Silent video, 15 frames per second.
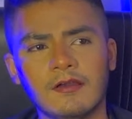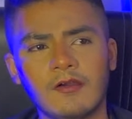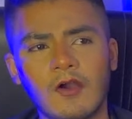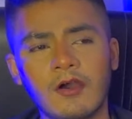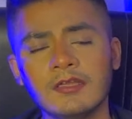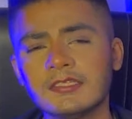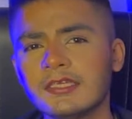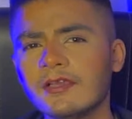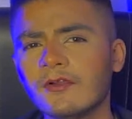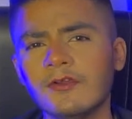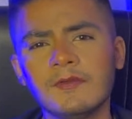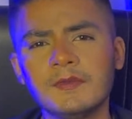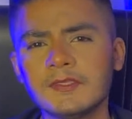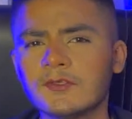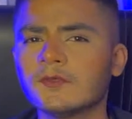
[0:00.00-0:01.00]
honestly going
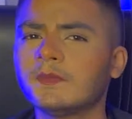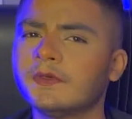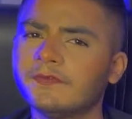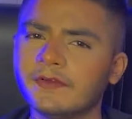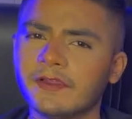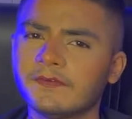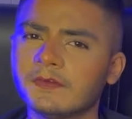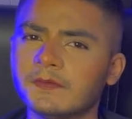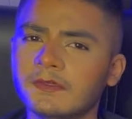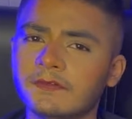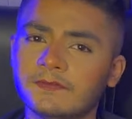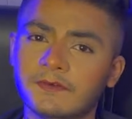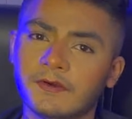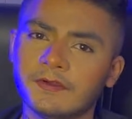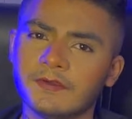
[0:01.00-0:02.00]
to be super favorable
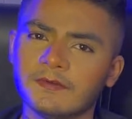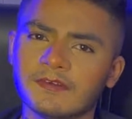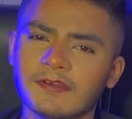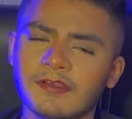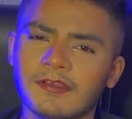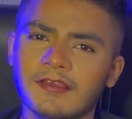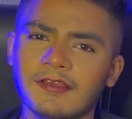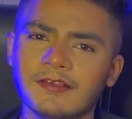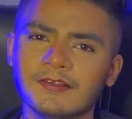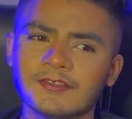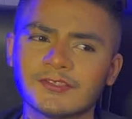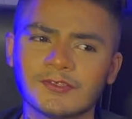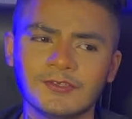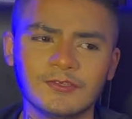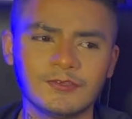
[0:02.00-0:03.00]
for you.
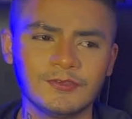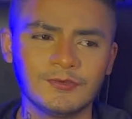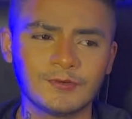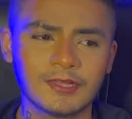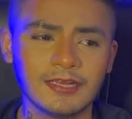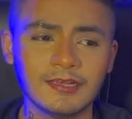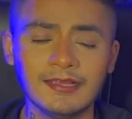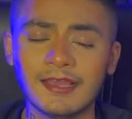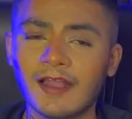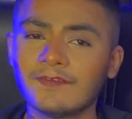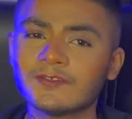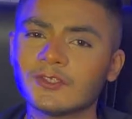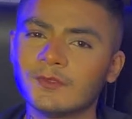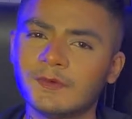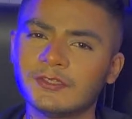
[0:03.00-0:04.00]
So you clearly have
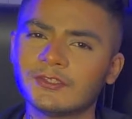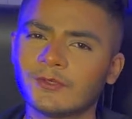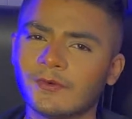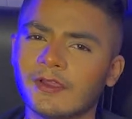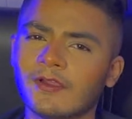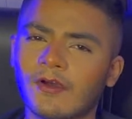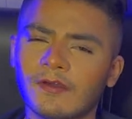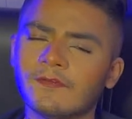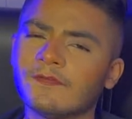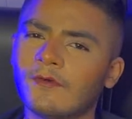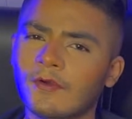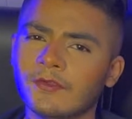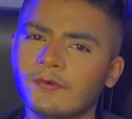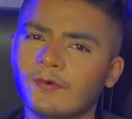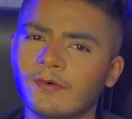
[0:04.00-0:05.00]
so much going on
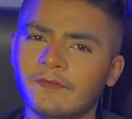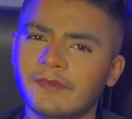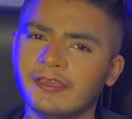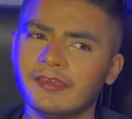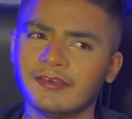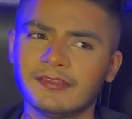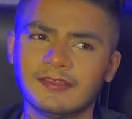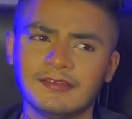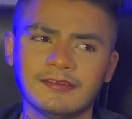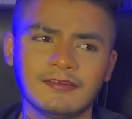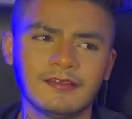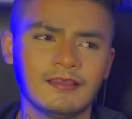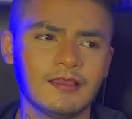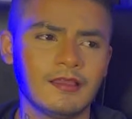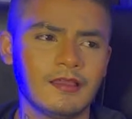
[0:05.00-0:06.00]
for you over here than,
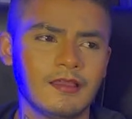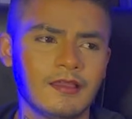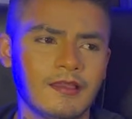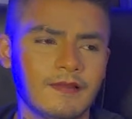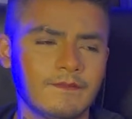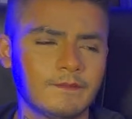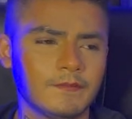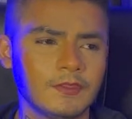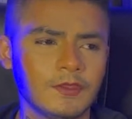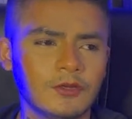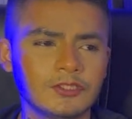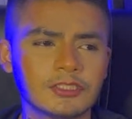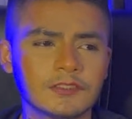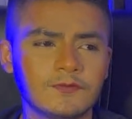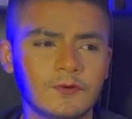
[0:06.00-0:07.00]

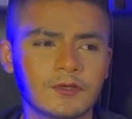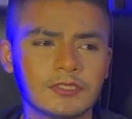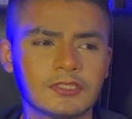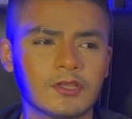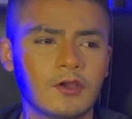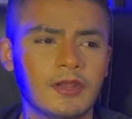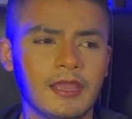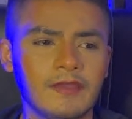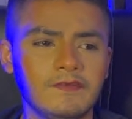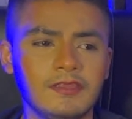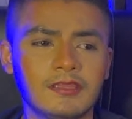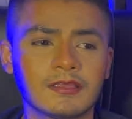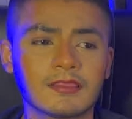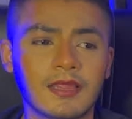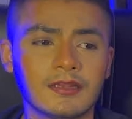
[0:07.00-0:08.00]
just focusing on
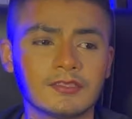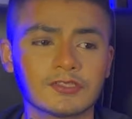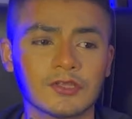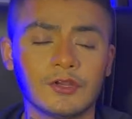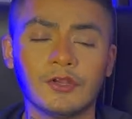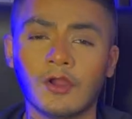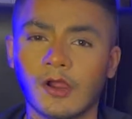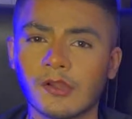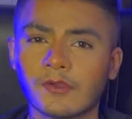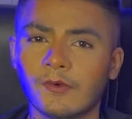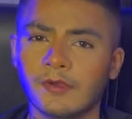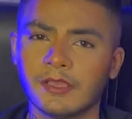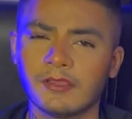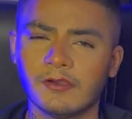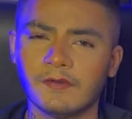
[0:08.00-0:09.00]
everything that is not
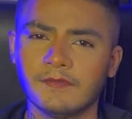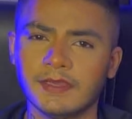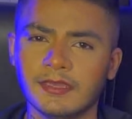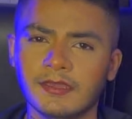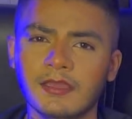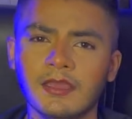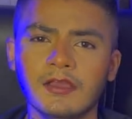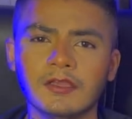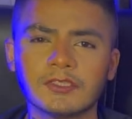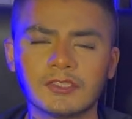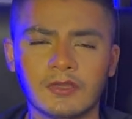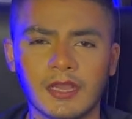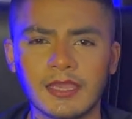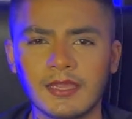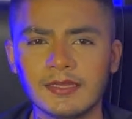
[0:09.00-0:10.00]
going your way.
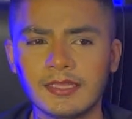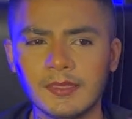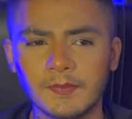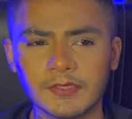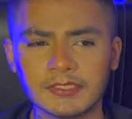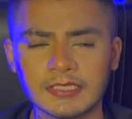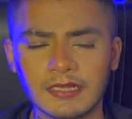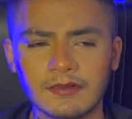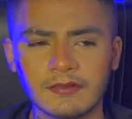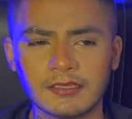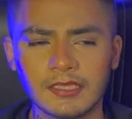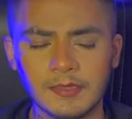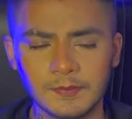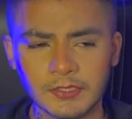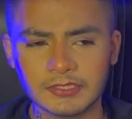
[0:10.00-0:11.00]
So again, keep
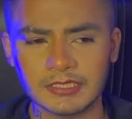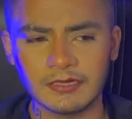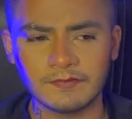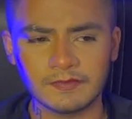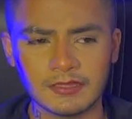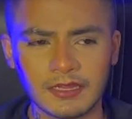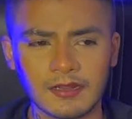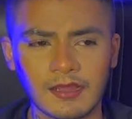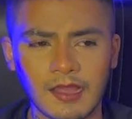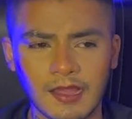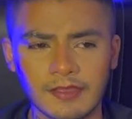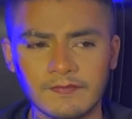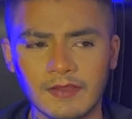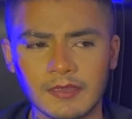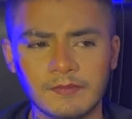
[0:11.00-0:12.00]
yourself in that
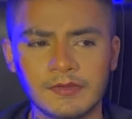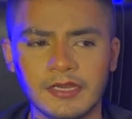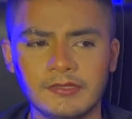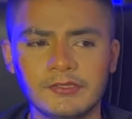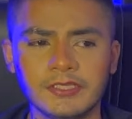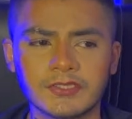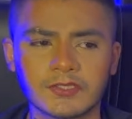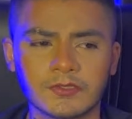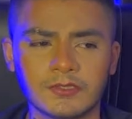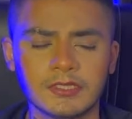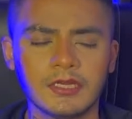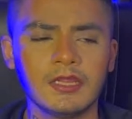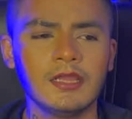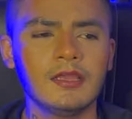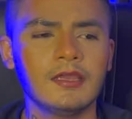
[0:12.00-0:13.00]
high vibratory
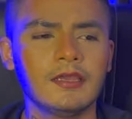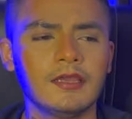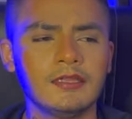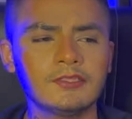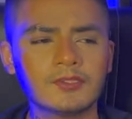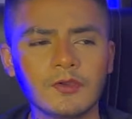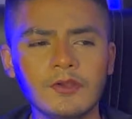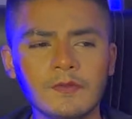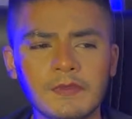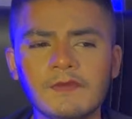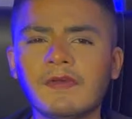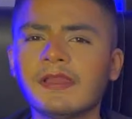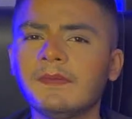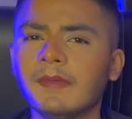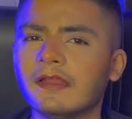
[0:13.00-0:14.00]
zone. It's going to be
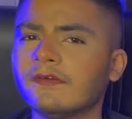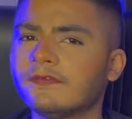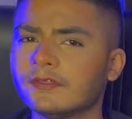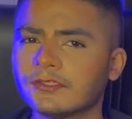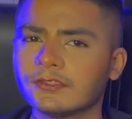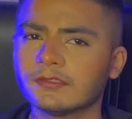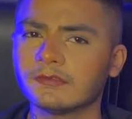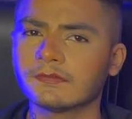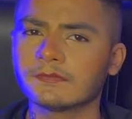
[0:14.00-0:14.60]
very beneficial.